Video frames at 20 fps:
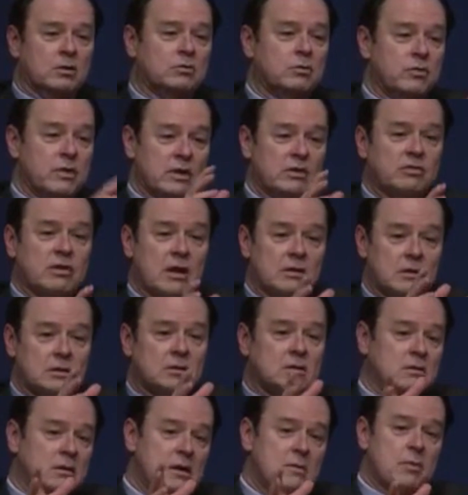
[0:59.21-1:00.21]
to the extent
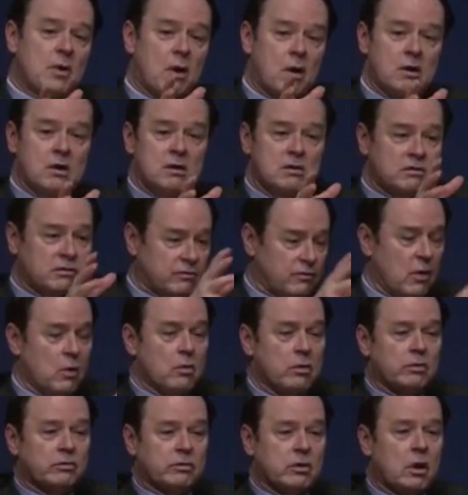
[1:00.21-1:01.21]
that the Tea Party is
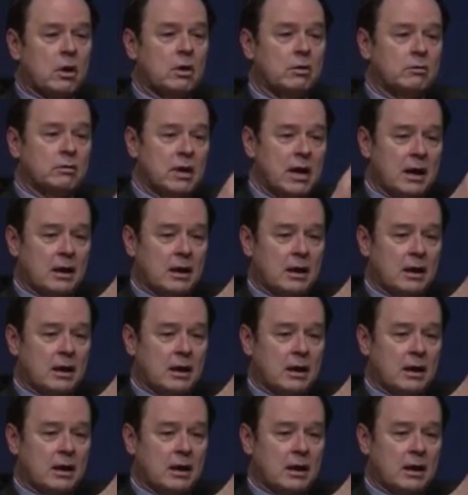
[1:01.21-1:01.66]
focused on